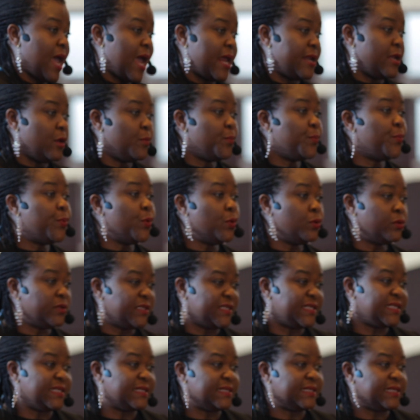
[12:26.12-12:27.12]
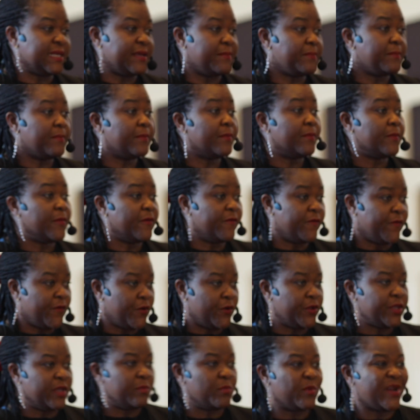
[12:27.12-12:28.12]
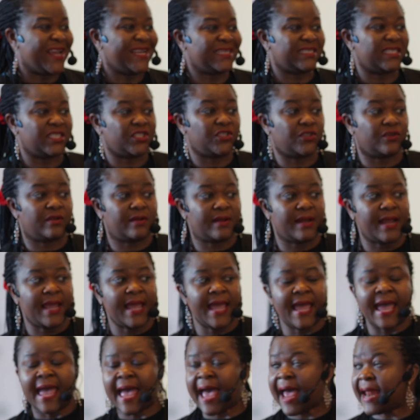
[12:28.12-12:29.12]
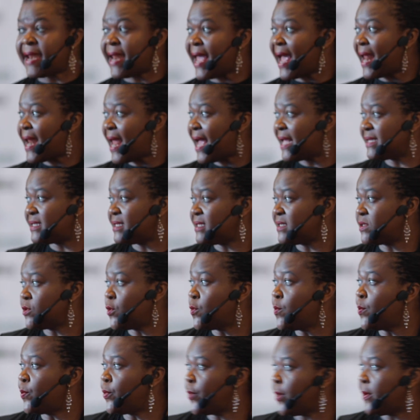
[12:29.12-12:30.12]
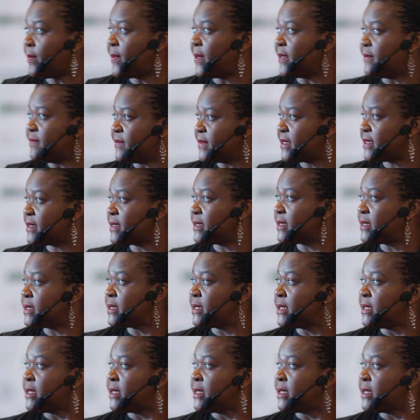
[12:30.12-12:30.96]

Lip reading: and a pull system for immunization. And that has its own problems.